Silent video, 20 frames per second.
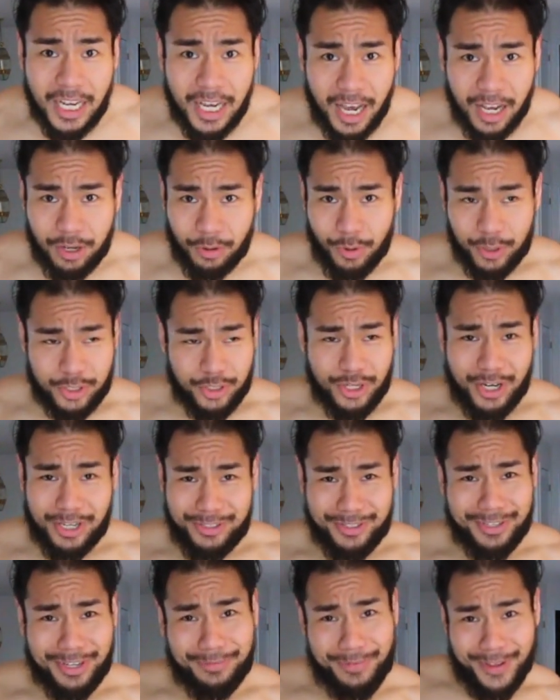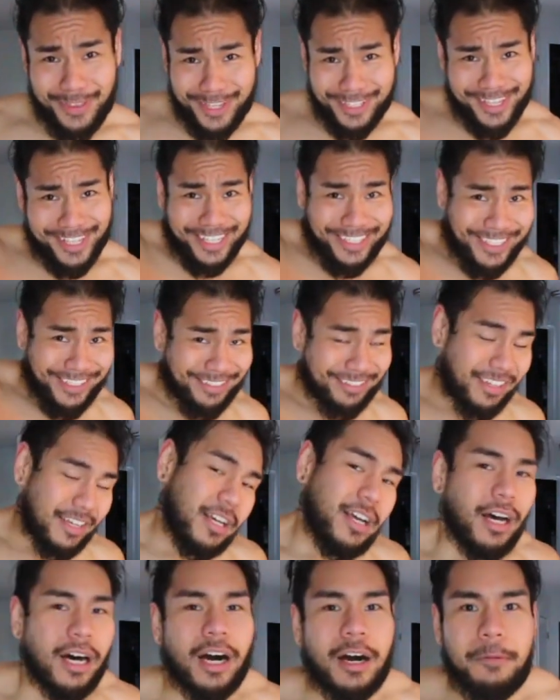I don't want you guys to get offended, ladies.
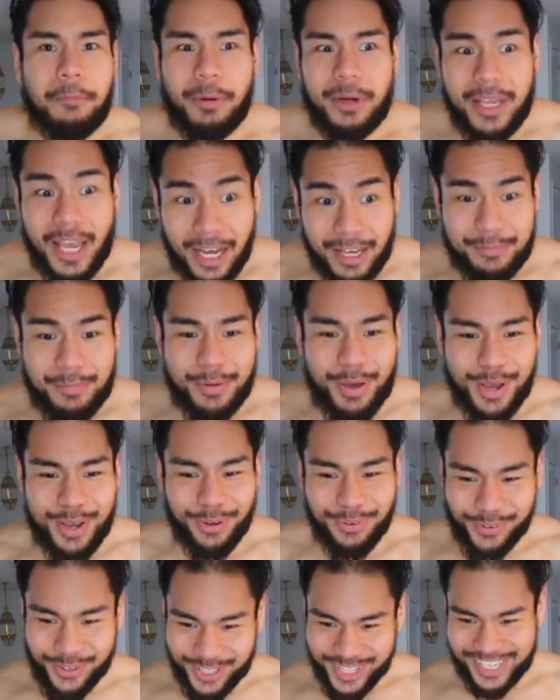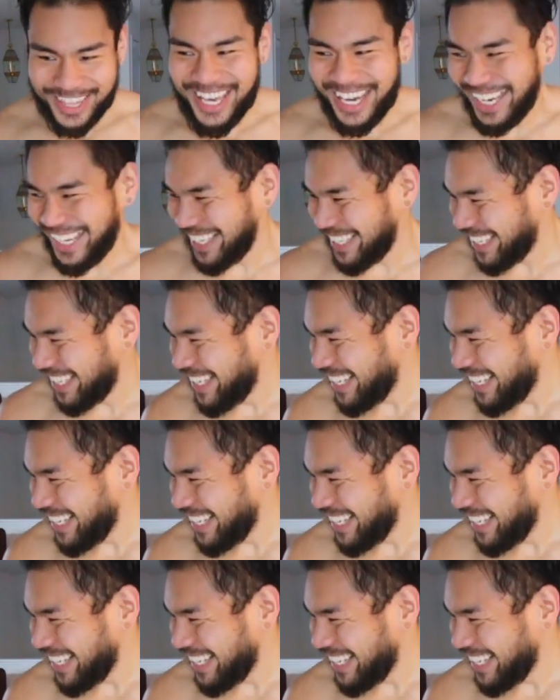But yeah, I feel like I